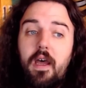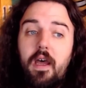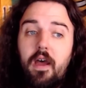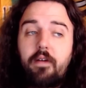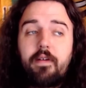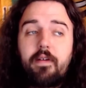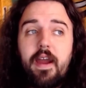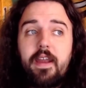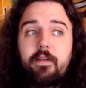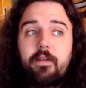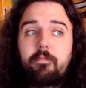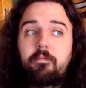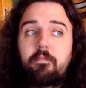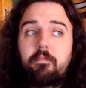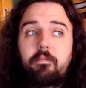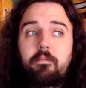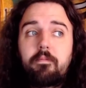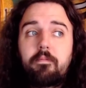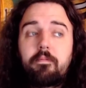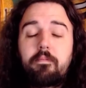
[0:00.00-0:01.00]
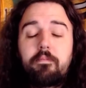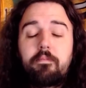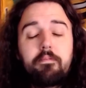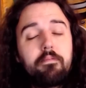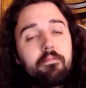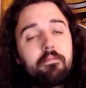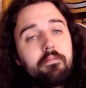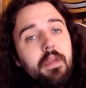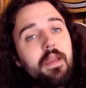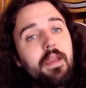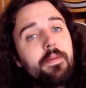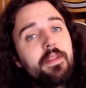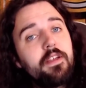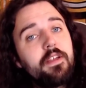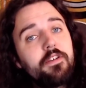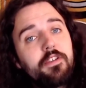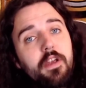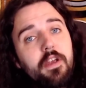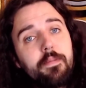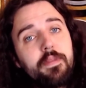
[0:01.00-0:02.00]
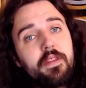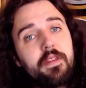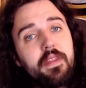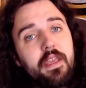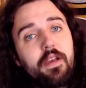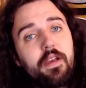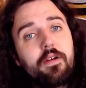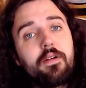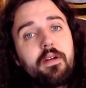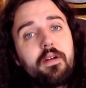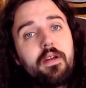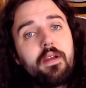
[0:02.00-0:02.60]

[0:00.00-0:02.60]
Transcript: all right, maybe there's something there.